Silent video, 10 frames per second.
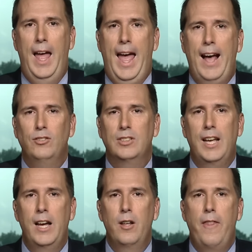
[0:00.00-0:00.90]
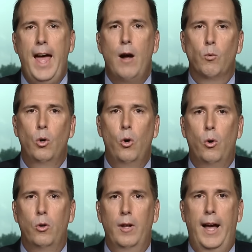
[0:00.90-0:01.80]
outside of that
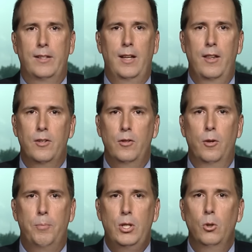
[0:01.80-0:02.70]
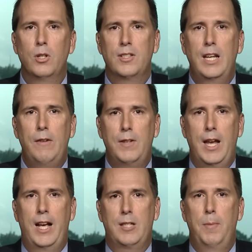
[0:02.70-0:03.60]
role, outside of the, the pure
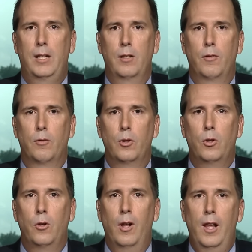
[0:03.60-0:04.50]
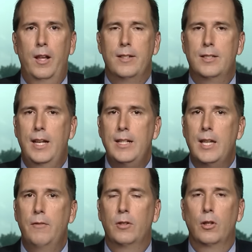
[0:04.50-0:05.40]
safety aspect of the role, states
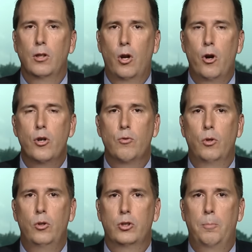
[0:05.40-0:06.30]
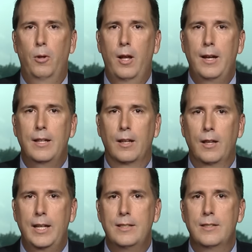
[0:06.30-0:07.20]
have a large role to play in the
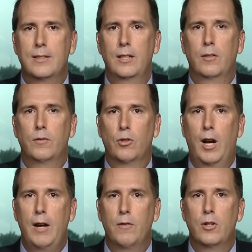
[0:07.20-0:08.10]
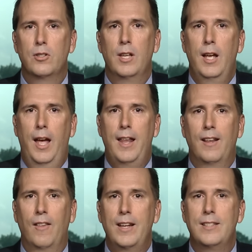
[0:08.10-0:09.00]
licensing of drivers and
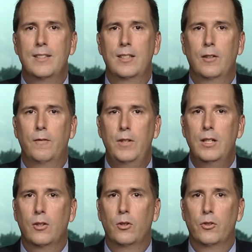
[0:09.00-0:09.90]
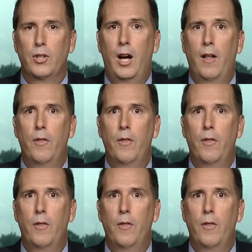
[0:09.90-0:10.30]
the licensing of vehicles on